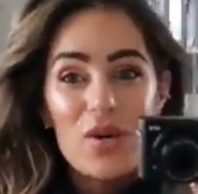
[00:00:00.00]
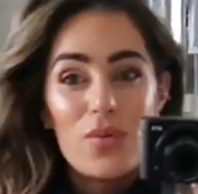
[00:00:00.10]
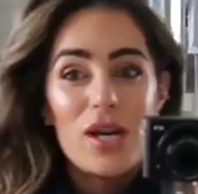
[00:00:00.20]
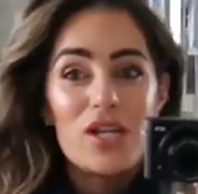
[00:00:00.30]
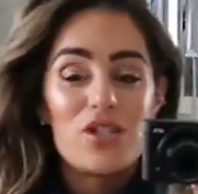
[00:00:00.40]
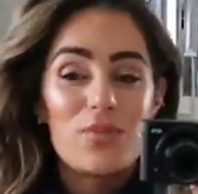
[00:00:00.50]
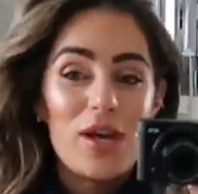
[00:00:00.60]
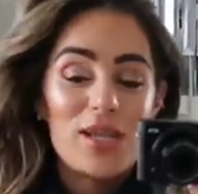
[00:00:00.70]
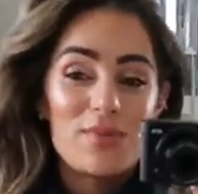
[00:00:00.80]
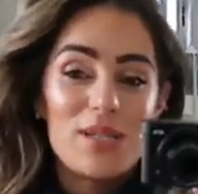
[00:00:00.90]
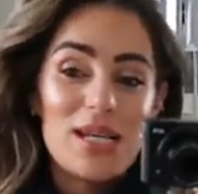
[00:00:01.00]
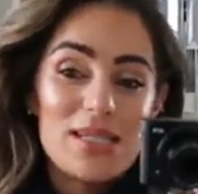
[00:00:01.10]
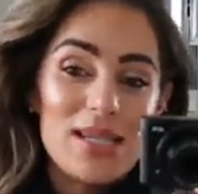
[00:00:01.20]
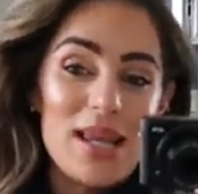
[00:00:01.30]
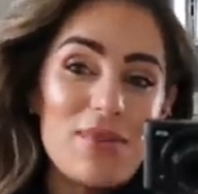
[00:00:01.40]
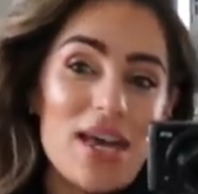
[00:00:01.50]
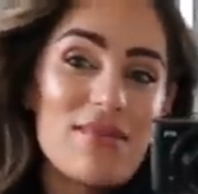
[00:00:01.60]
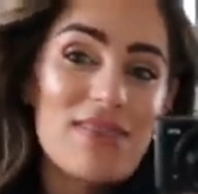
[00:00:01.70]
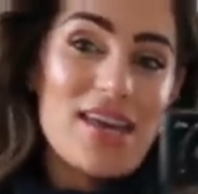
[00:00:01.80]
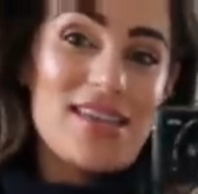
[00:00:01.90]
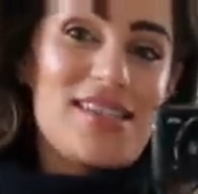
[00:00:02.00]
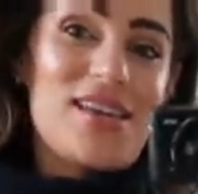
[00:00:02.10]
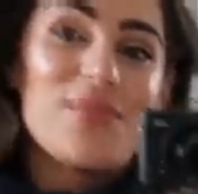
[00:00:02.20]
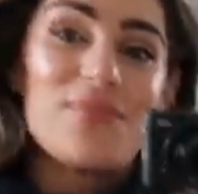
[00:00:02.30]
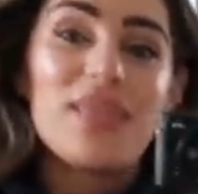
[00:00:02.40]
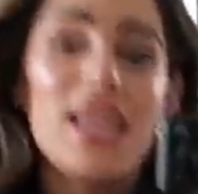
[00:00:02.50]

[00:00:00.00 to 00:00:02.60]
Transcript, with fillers: which my husband hasn't let me have yet, so